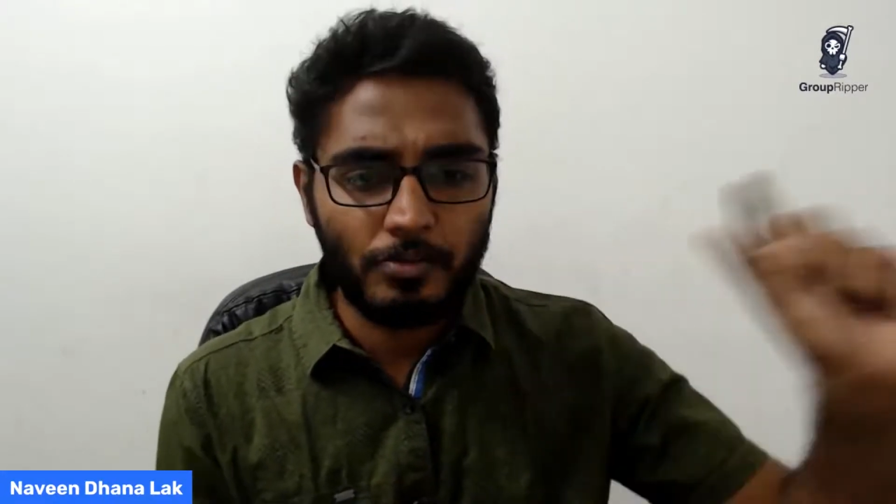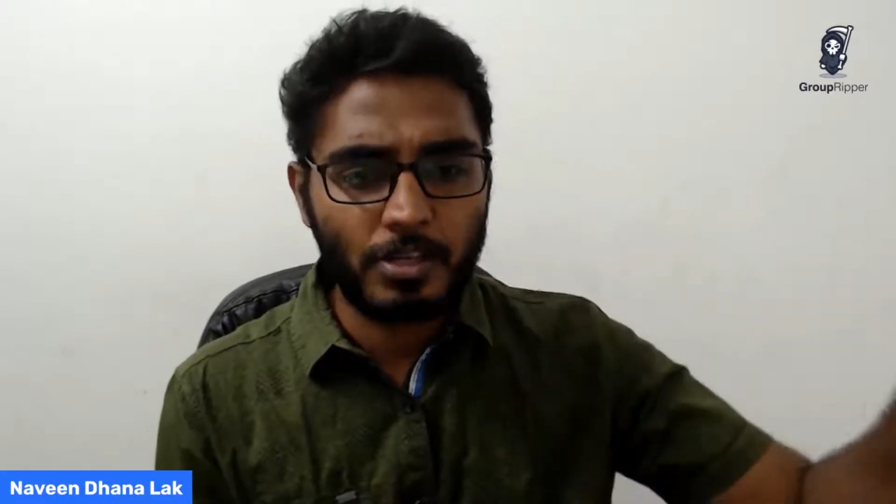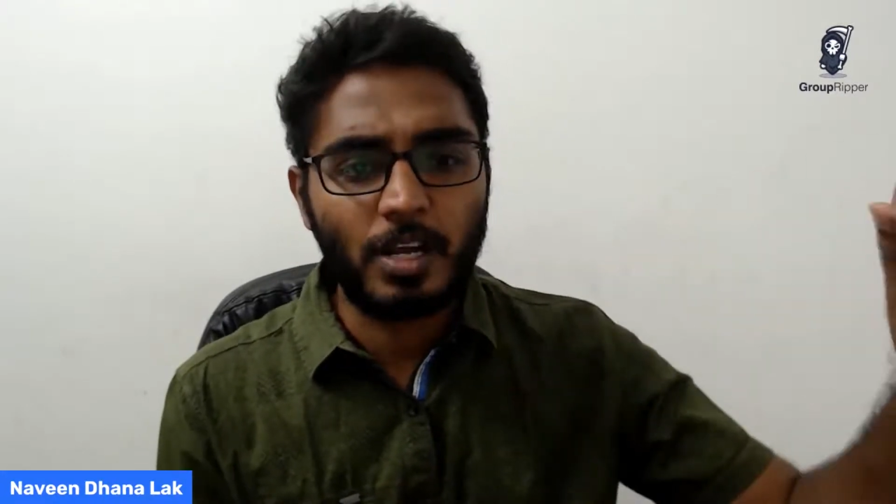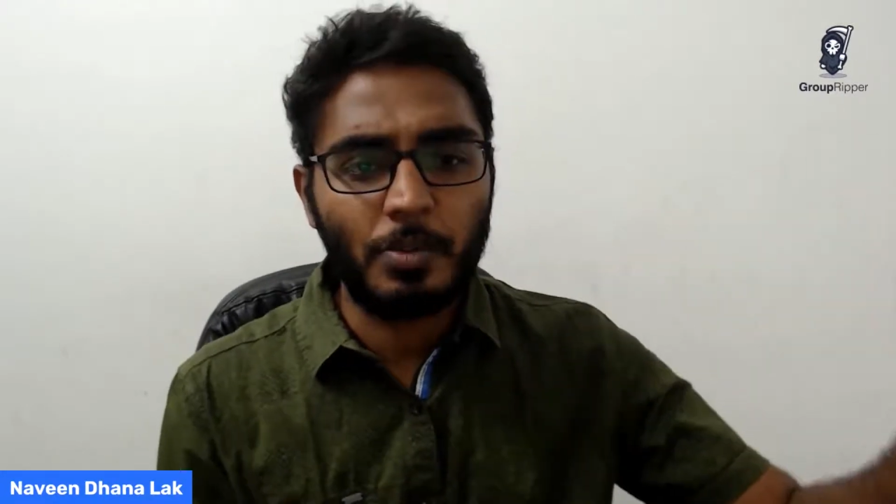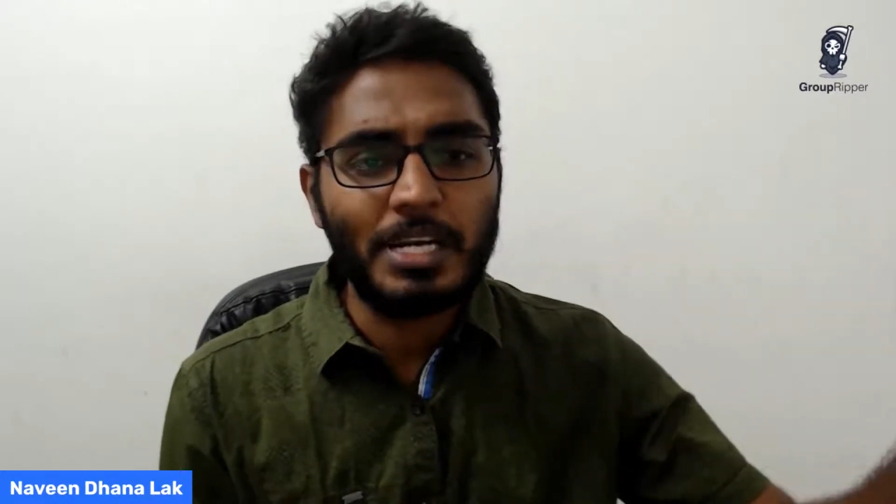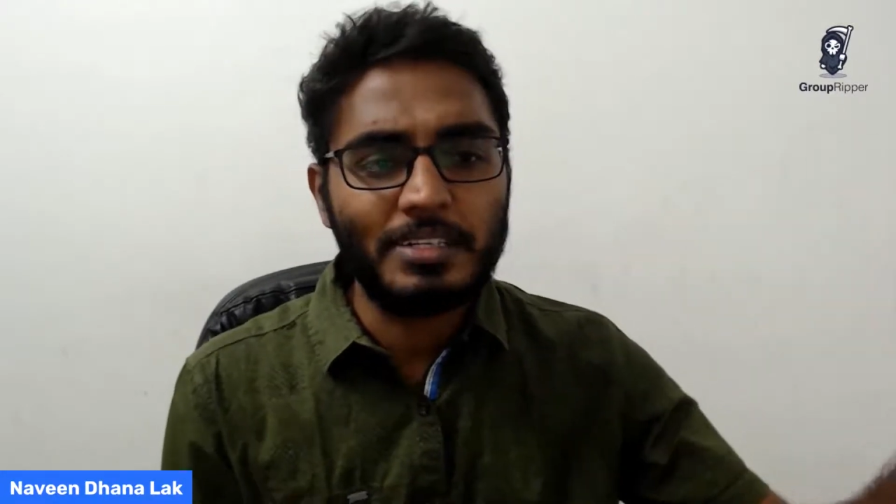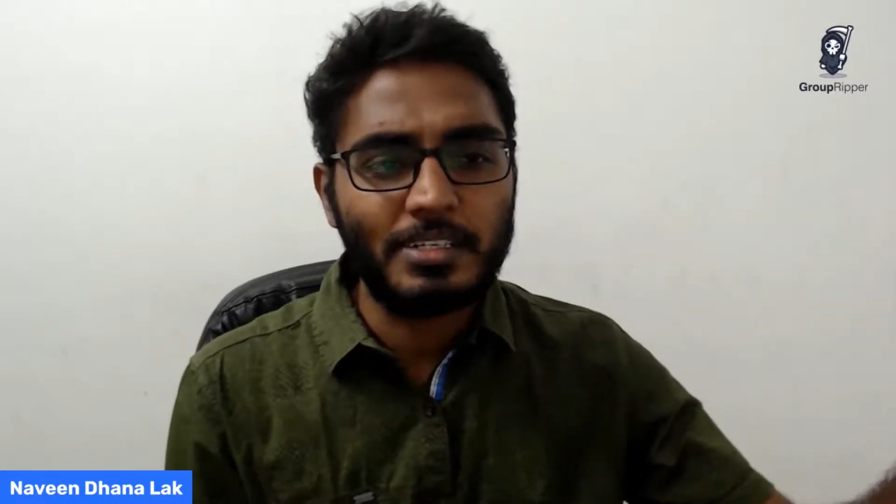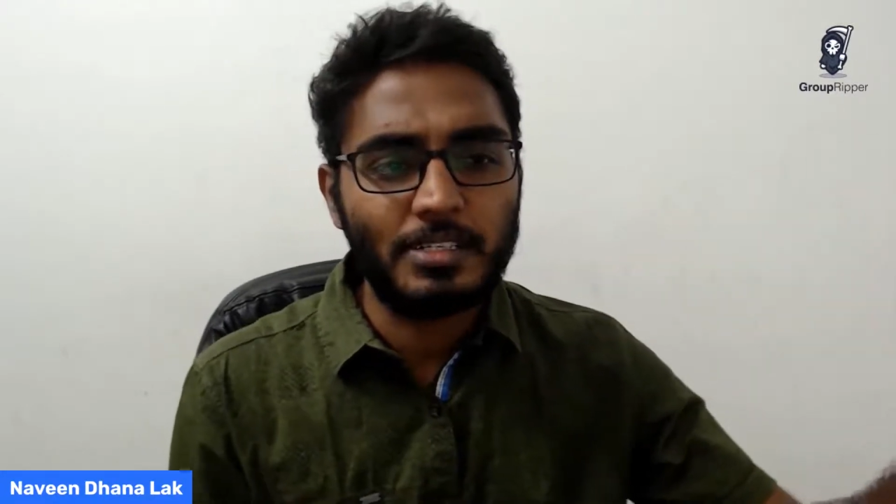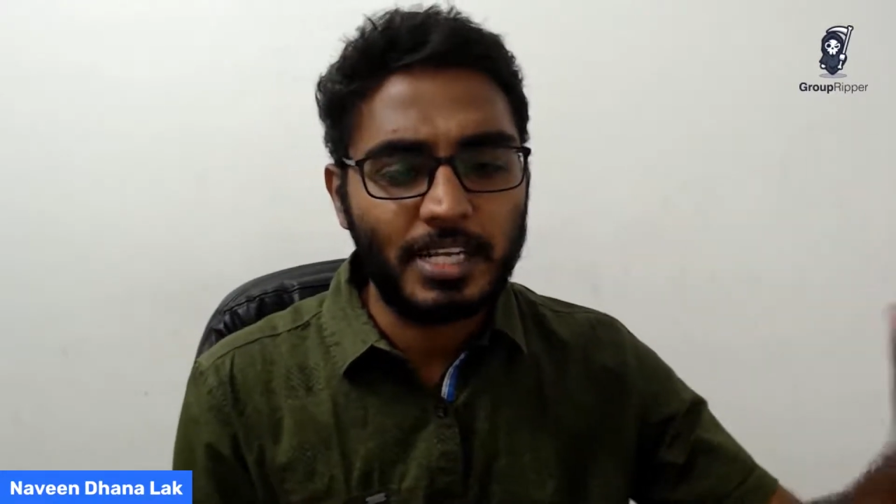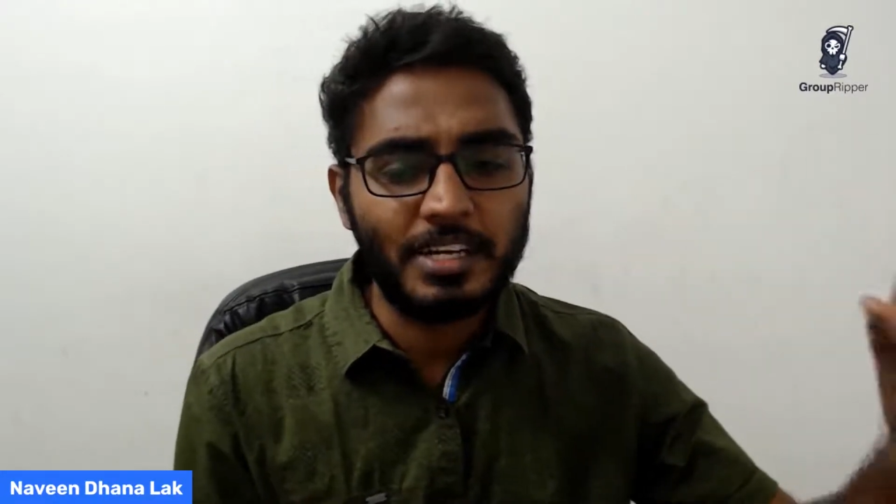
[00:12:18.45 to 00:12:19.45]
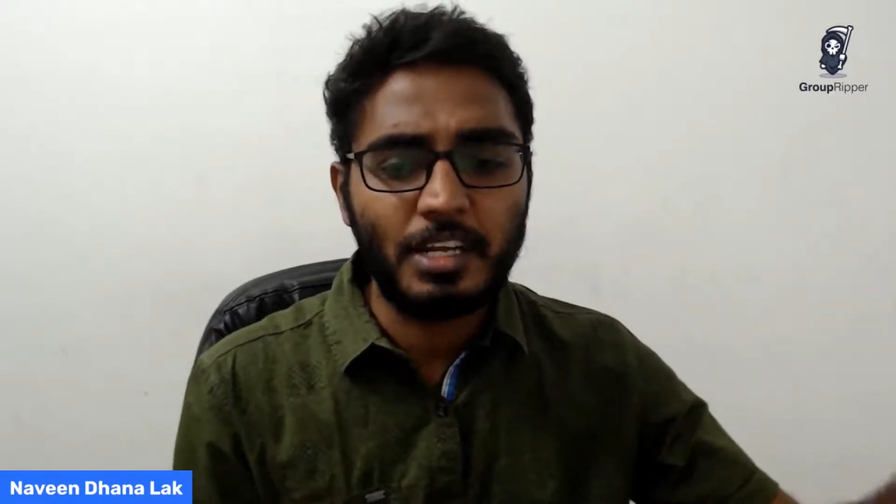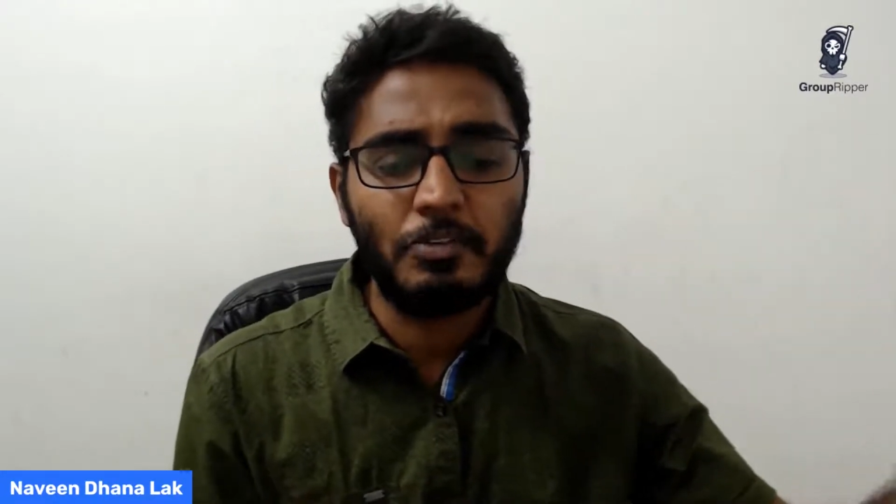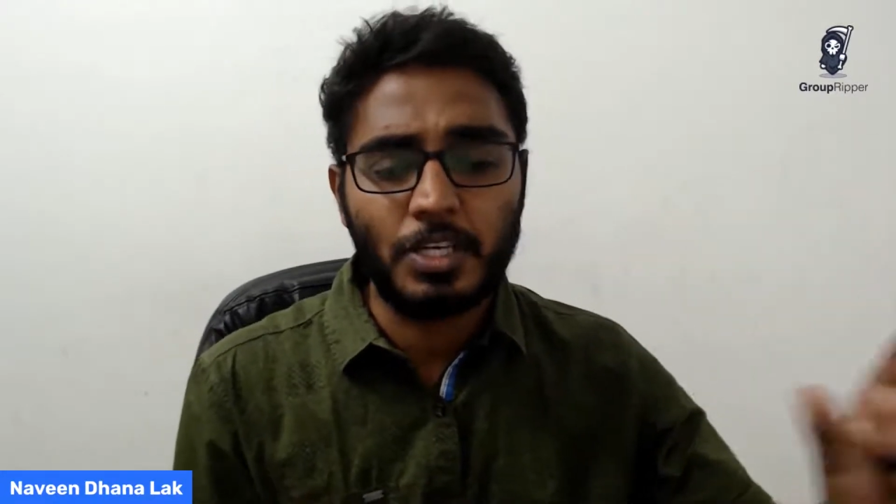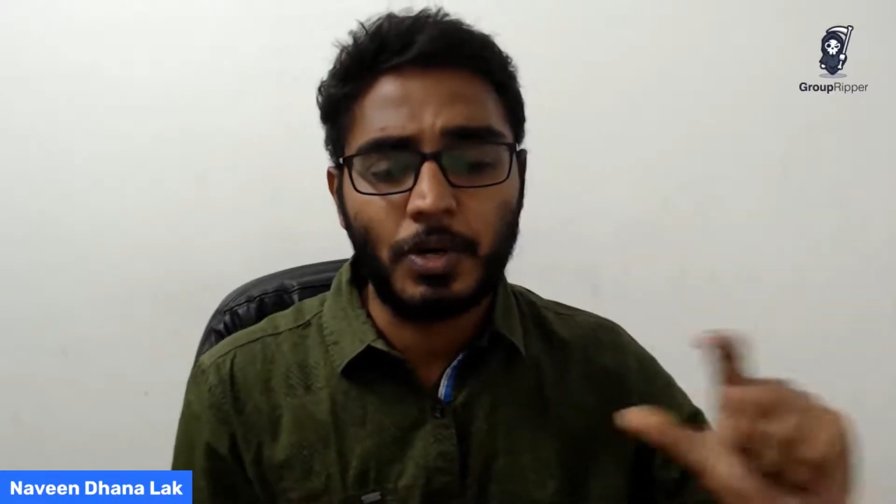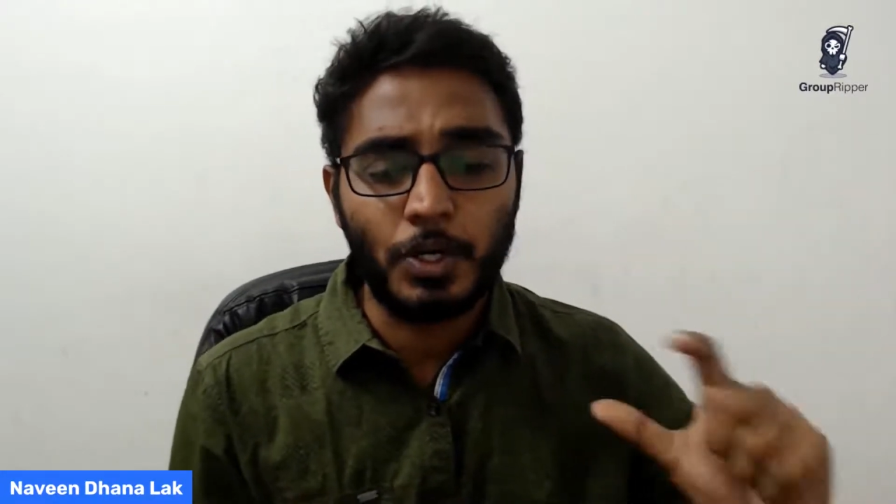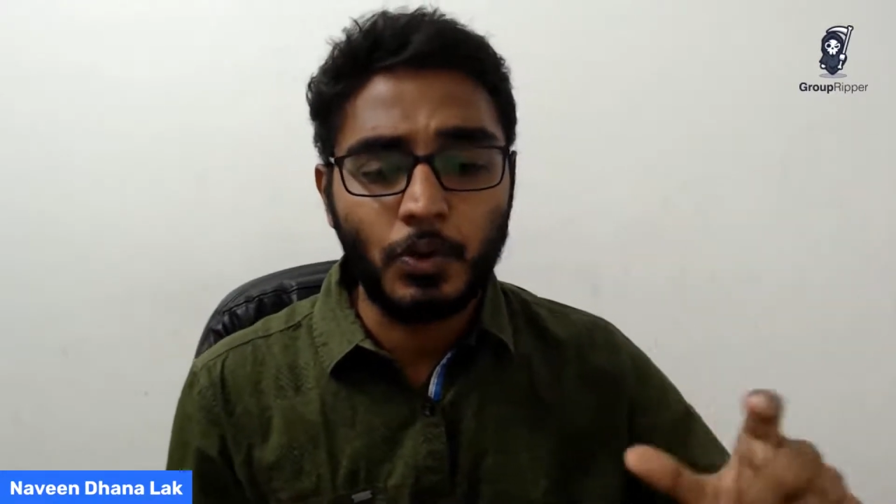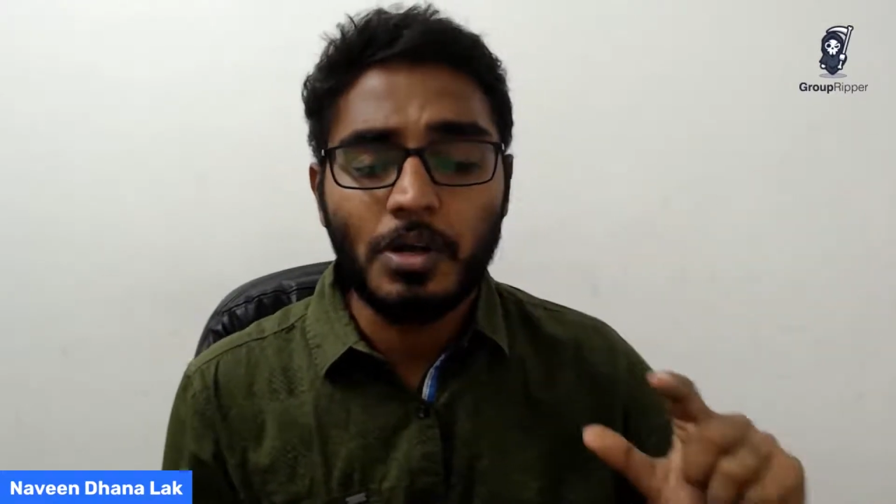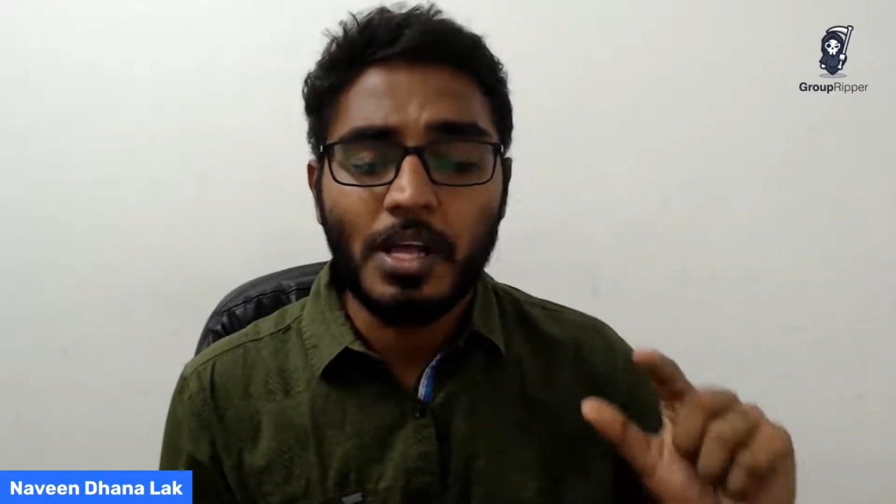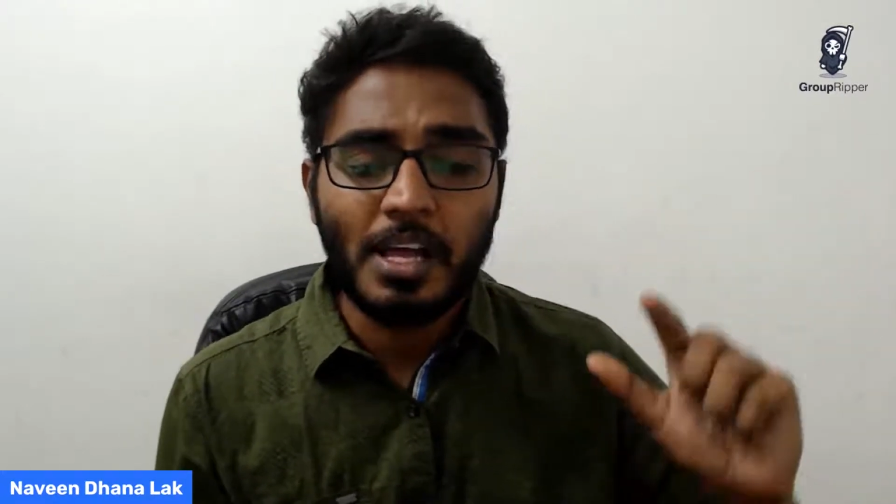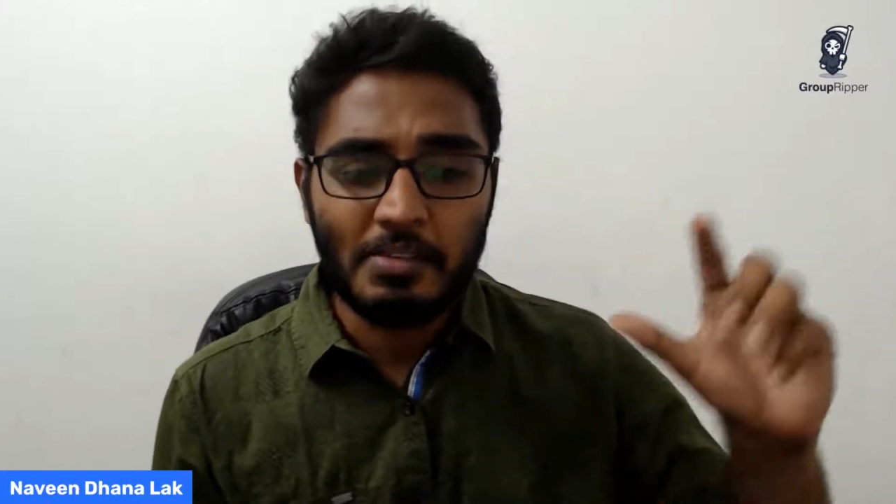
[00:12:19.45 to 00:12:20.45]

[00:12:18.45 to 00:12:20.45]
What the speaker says: the community center which I want to do,